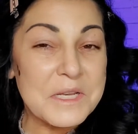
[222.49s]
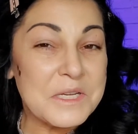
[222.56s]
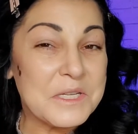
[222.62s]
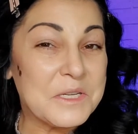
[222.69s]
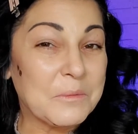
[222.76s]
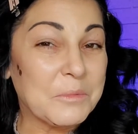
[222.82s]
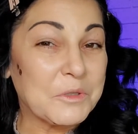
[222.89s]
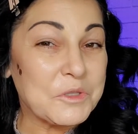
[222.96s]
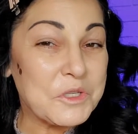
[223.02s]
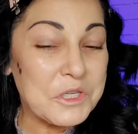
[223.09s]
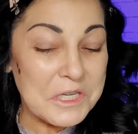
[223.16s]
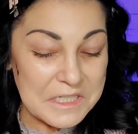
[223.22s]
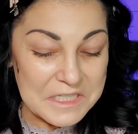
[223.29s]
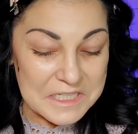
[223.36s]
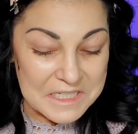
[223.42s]
double
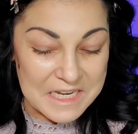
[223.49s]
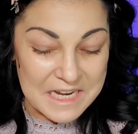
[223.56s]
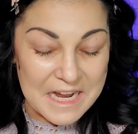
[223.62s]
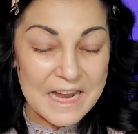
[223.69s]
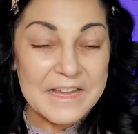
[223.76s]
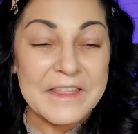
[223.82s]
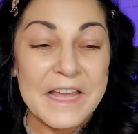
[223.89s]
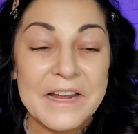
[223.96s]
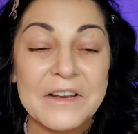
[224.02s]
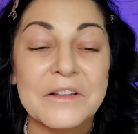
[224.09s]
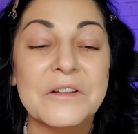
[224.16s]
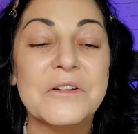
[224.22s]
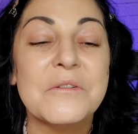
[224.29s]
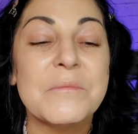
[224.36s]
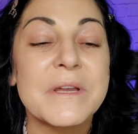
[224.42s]
chin to hide that a
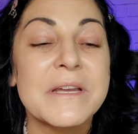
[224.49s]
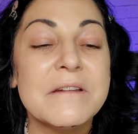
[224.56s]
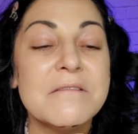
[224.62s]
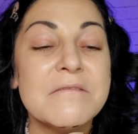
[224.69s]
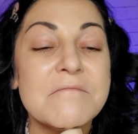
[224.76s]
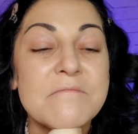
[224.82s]
little bit.